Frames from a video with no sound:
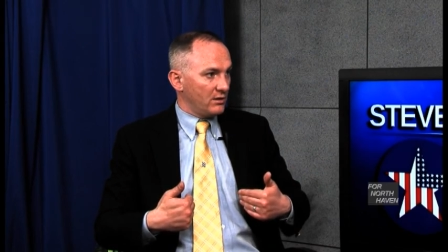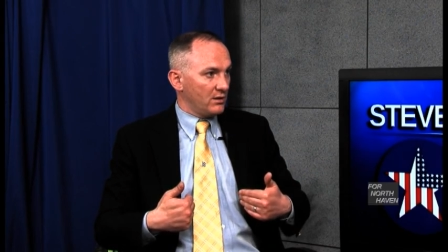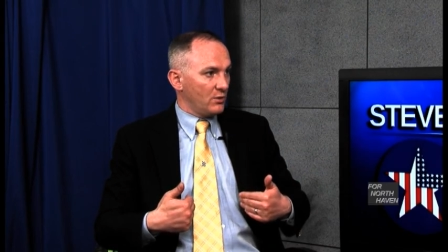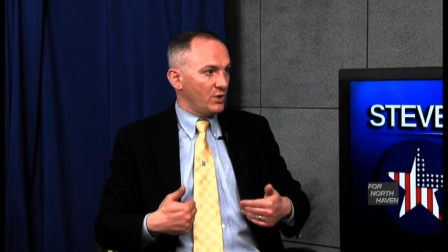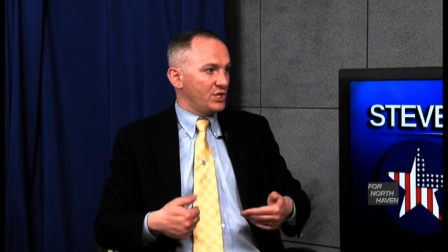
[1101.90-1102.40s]

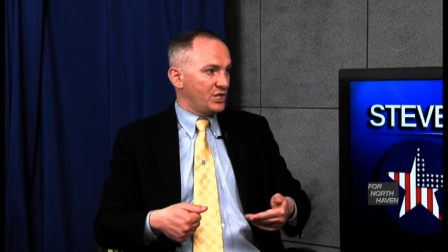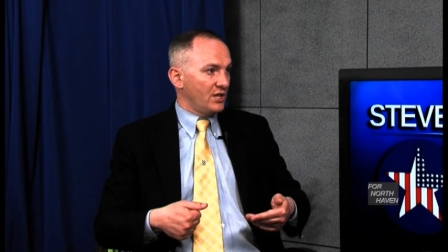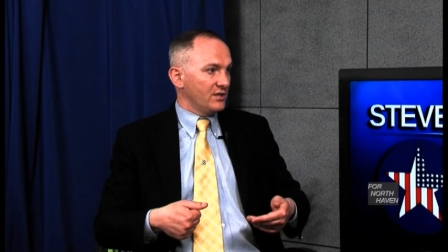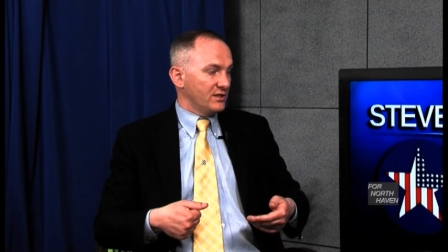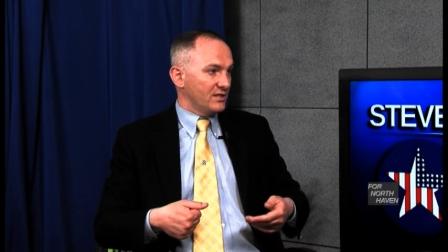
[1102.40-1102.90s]
When
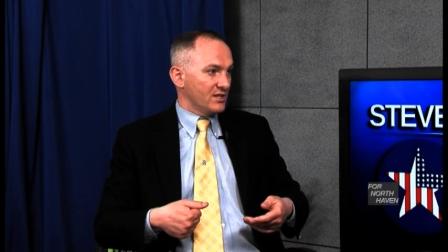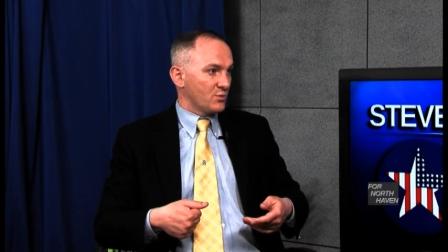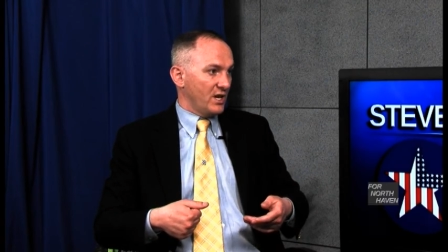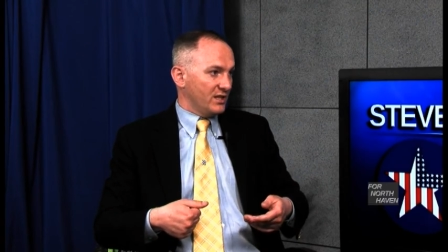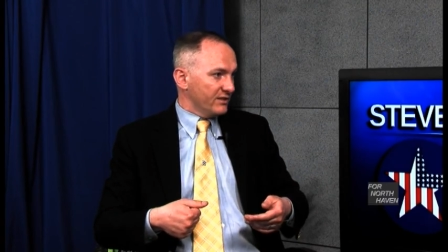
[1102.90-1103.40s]
Shelton does
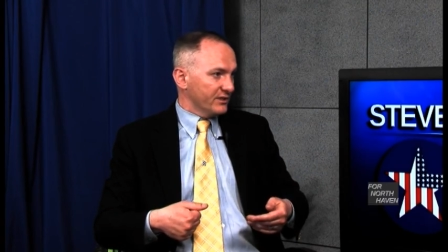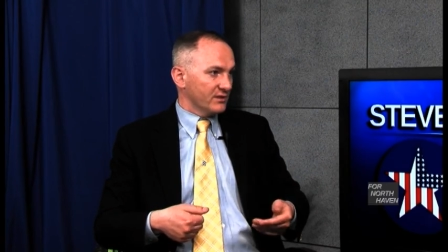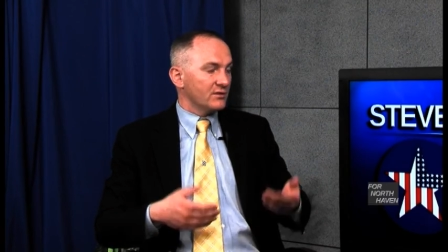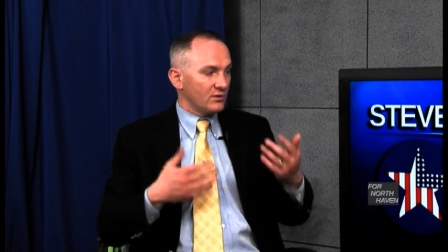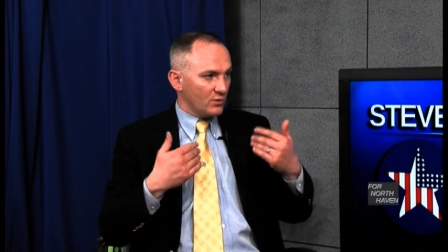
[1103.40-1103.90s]
well even,
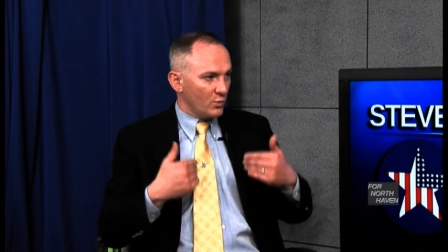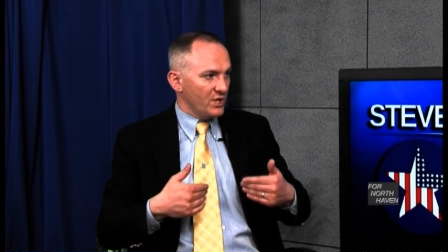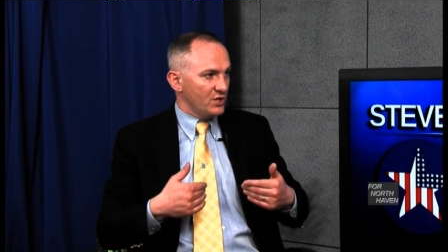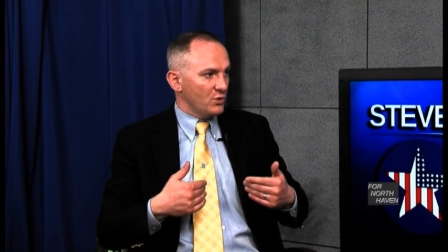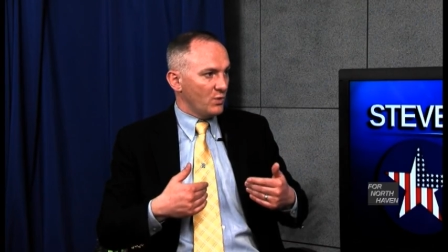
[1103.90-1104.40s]
we
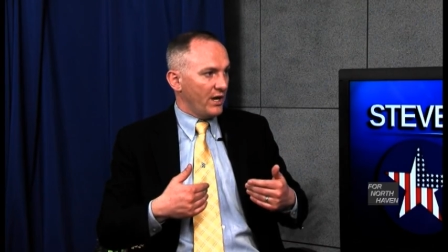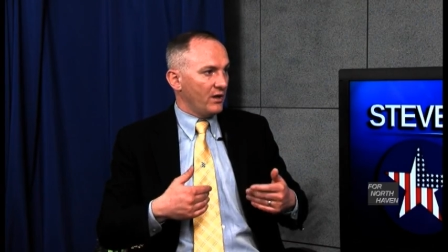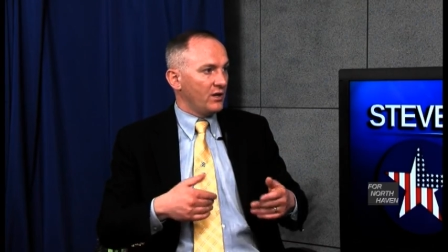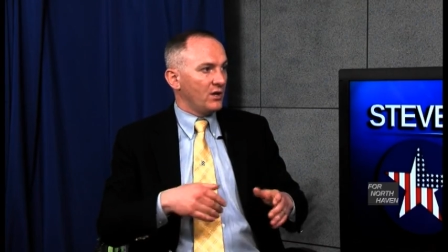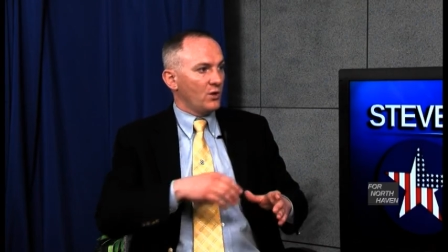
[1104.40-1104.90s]
do well.
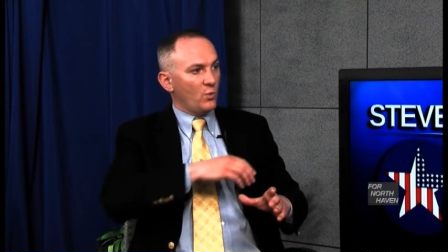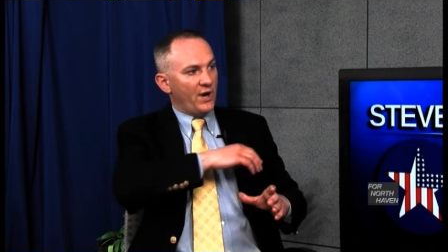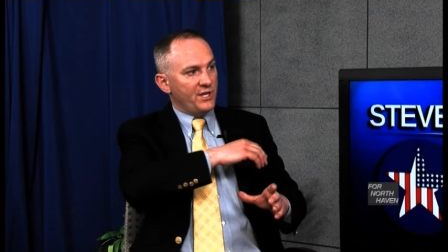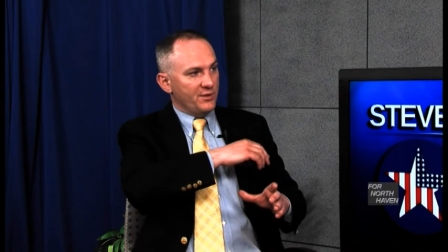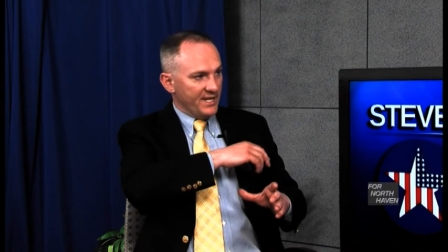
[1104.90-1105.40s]

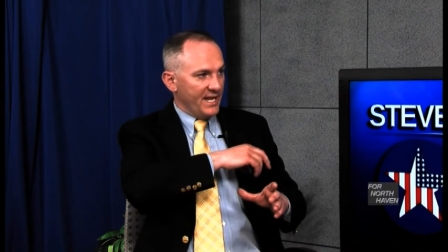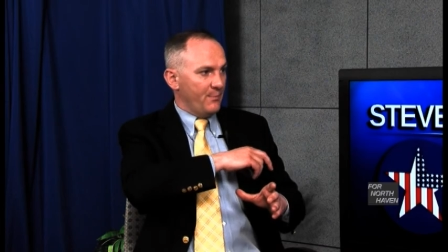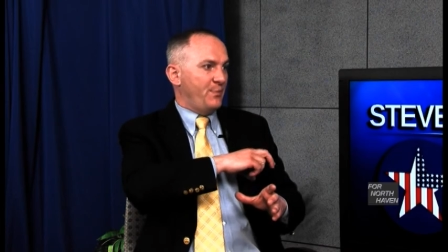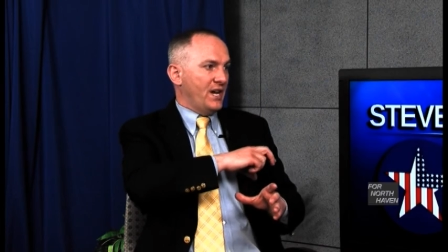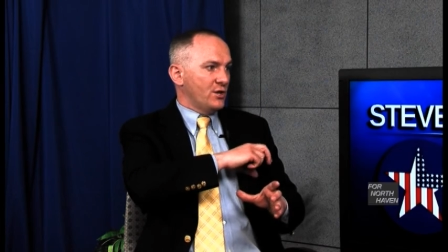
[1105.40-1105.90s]
When you can
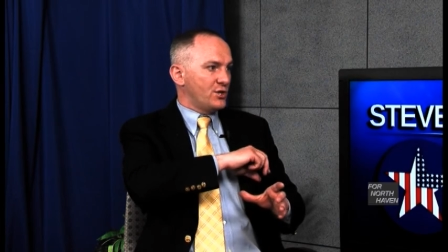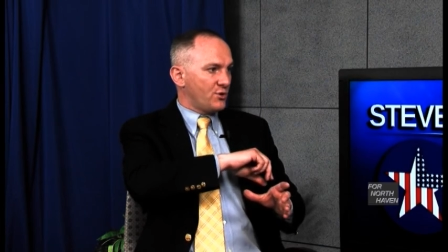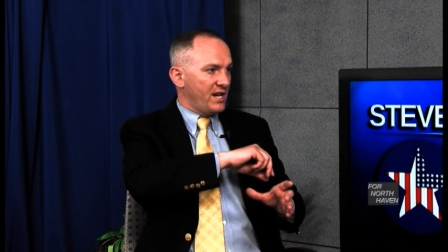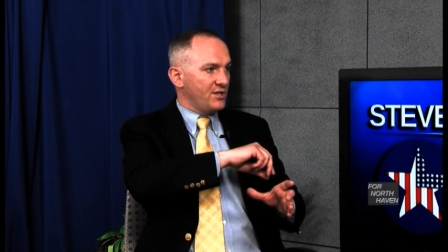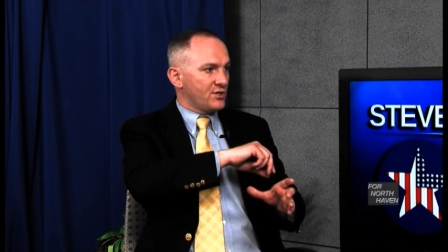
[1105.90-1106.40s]
get better
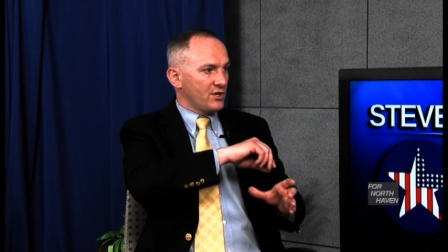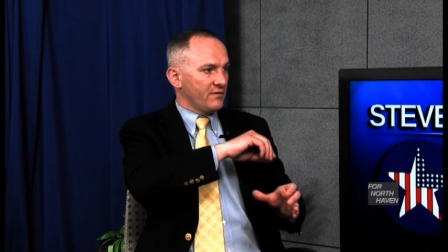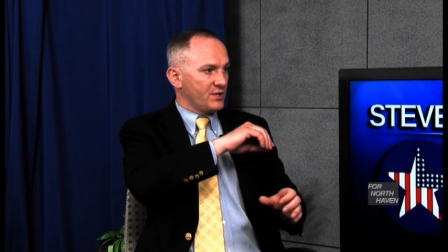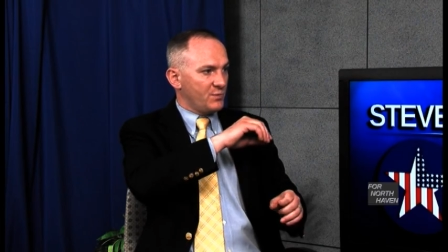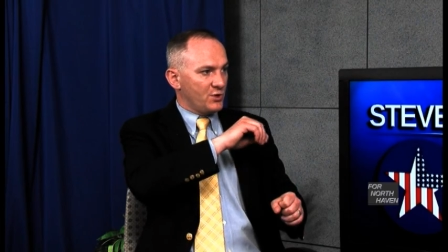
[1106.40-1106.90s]
train
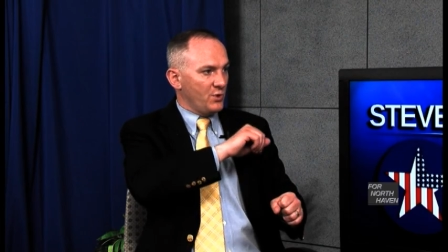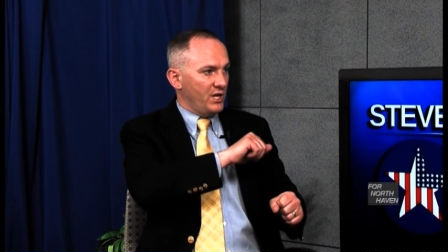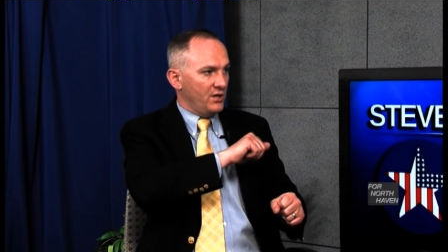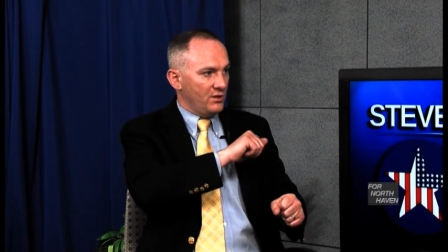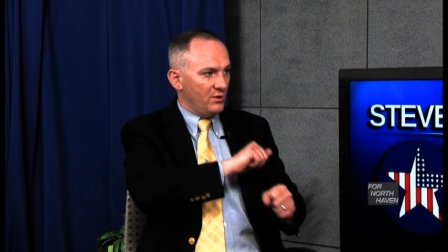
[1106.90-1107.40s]
service
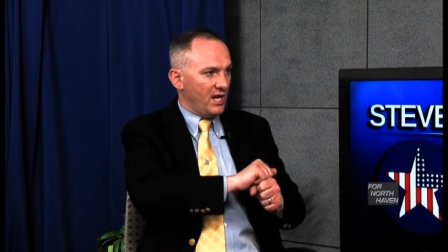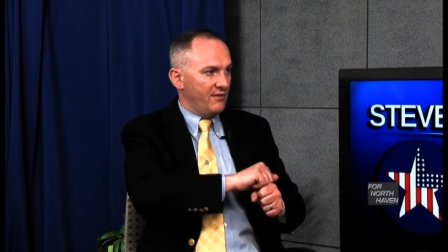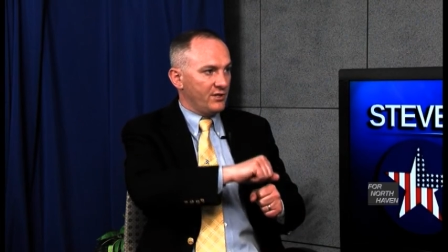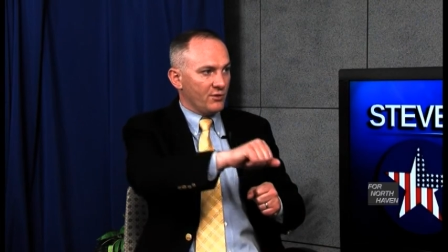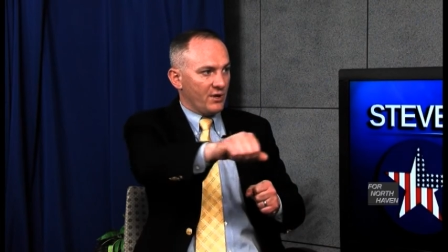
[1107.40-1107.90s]
between New
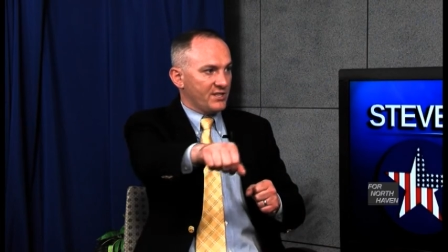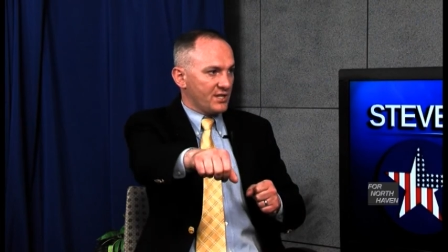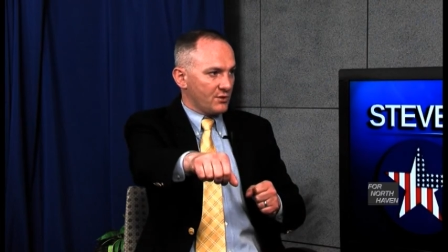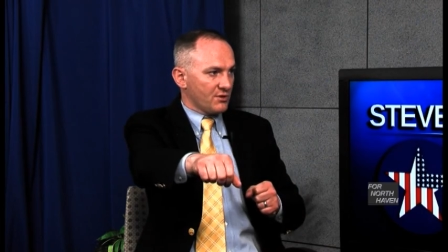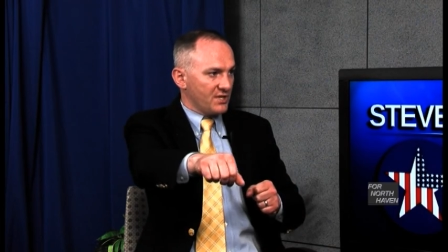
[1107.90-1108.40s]
Haven and Grand
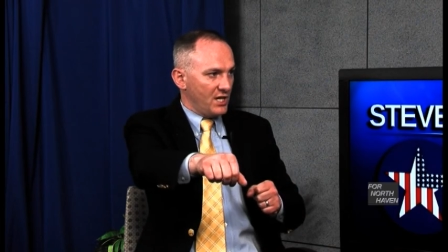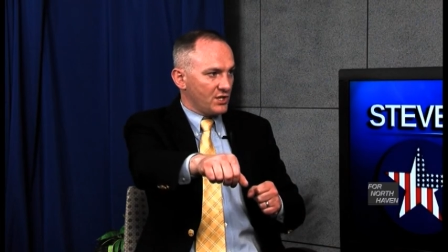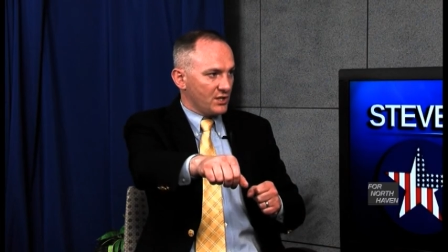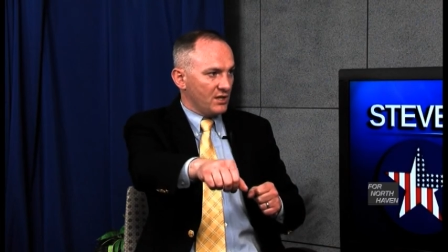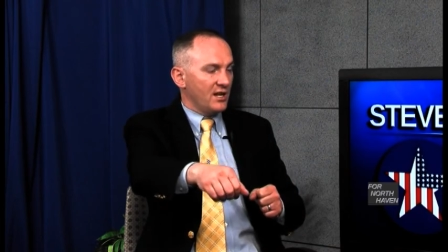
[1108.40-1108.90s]
Central
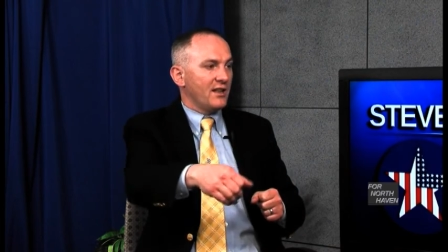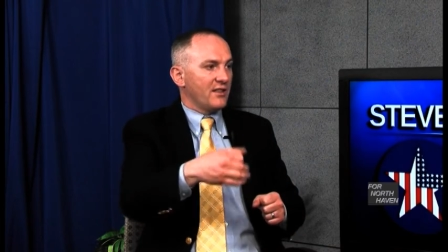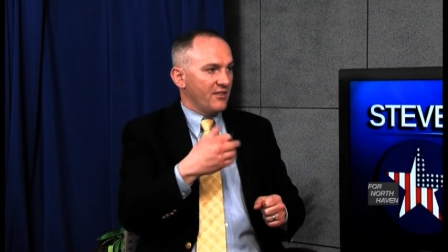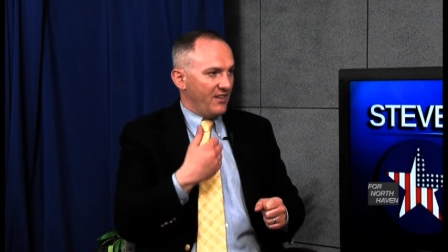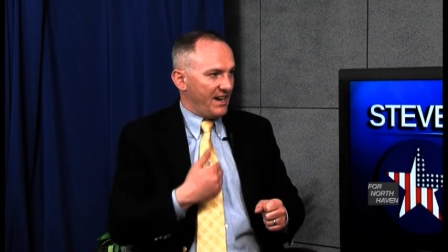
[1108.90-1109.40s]
Station,
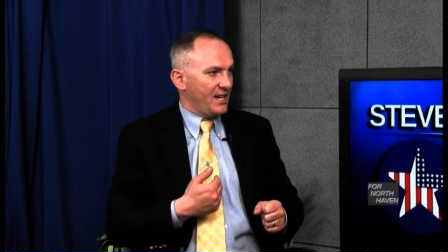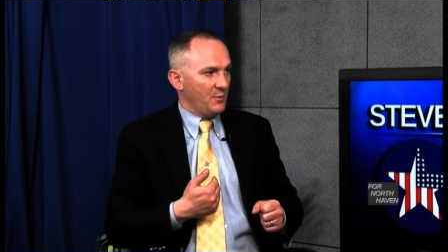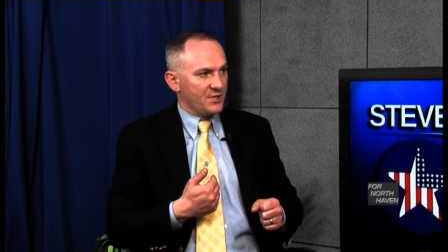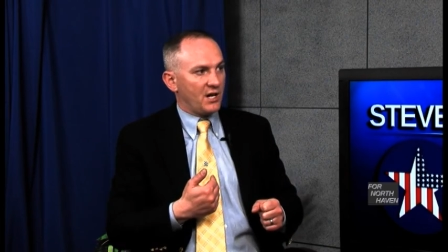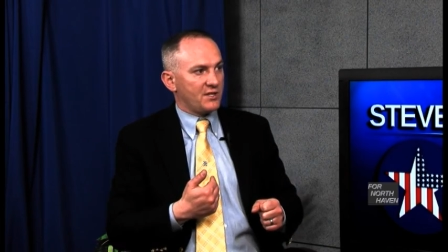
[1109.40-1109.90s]
that
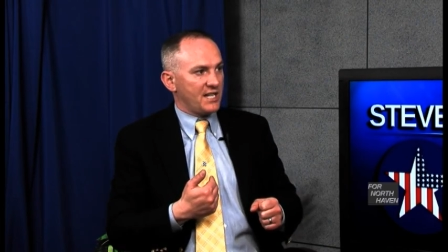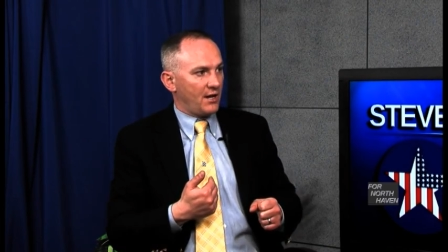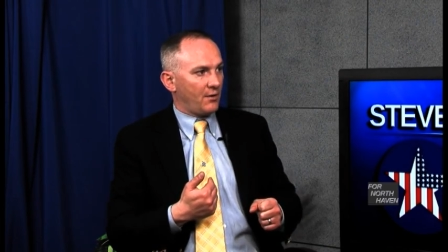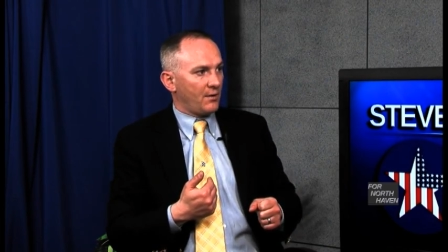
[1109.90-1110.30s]
helps our town.